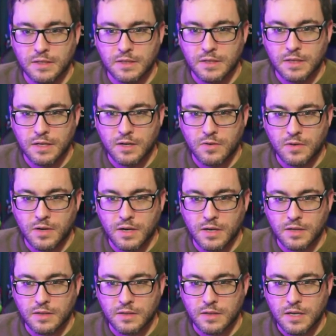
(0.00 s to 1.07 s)
All
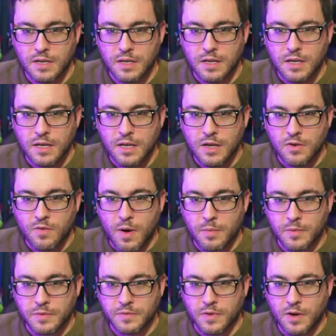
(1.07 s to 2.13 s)
right.
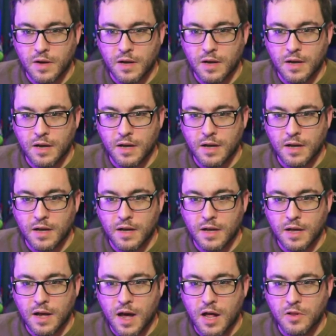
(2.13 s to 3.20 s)
Robert, well, uh,
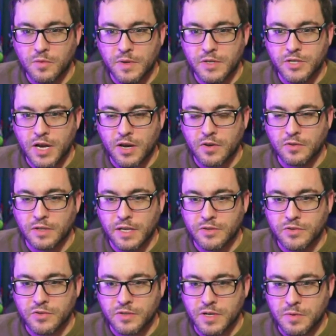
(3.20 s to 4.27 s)
Halloween Jack O'
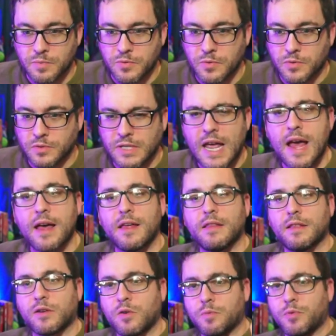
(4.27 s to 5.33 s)
Lantern Kapool. Yeah,
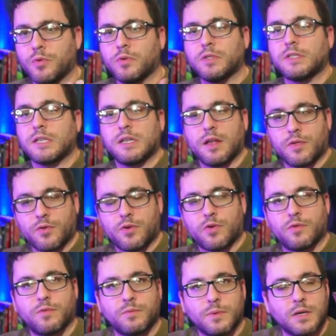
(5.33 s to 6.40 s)
and the Kapool is
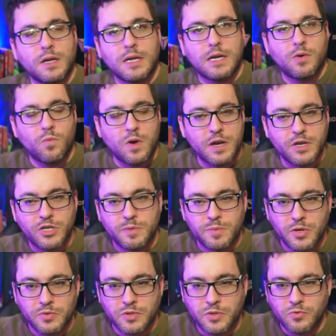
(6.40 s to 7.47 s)
another uh, one in
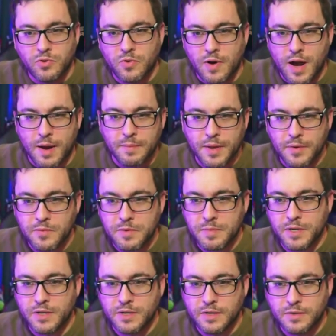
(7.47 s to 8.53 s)
GBO two to grab. That would
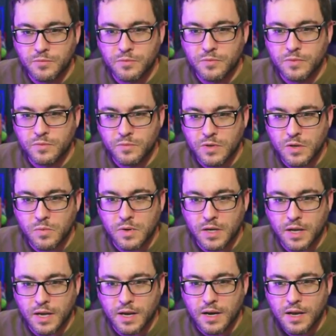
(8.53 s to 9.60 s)
be a good good one
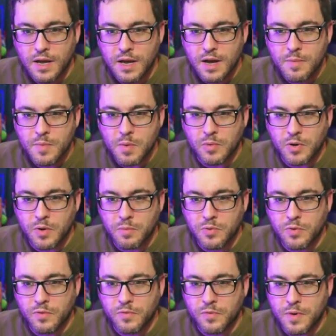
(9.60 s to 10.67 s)
to get. One with
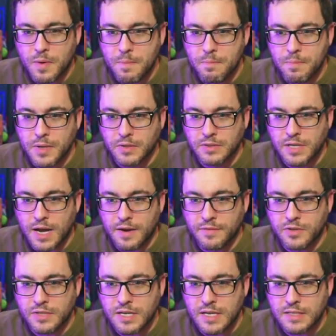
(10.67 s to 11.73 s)
Kapool from Build
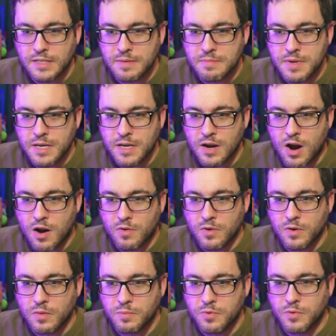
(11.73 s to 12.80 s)
Divers has the mini Haro
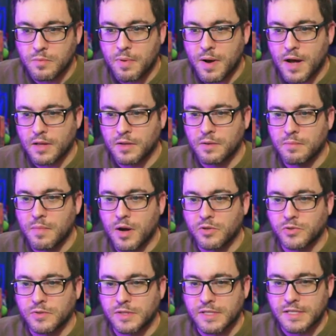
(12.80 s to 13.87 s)
Kapool pilot
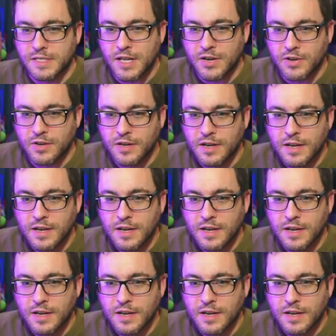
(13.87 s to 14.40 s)
module in the center.